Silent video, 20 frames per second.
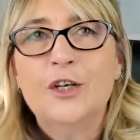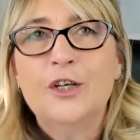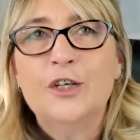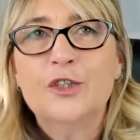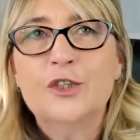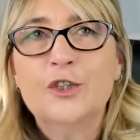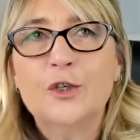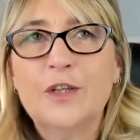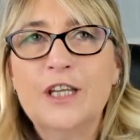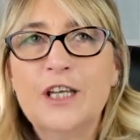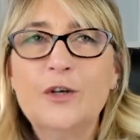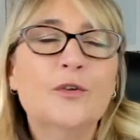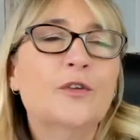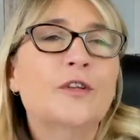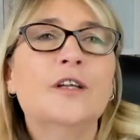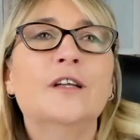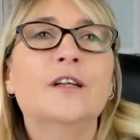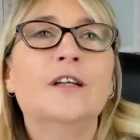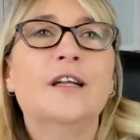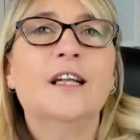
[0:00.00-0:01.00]
So the
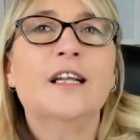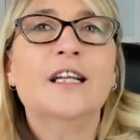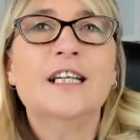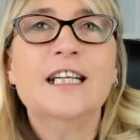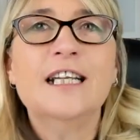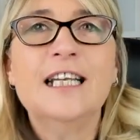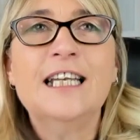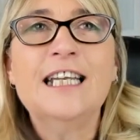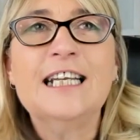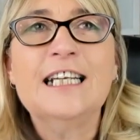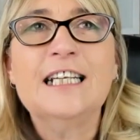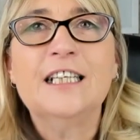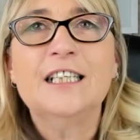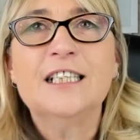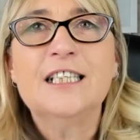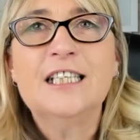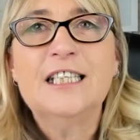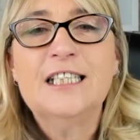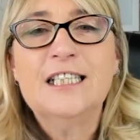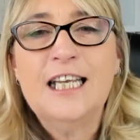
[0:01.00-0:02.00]
other little
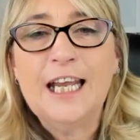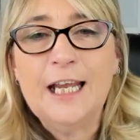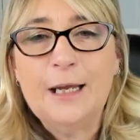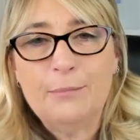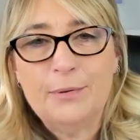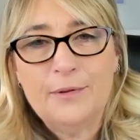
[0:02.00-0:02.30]
tip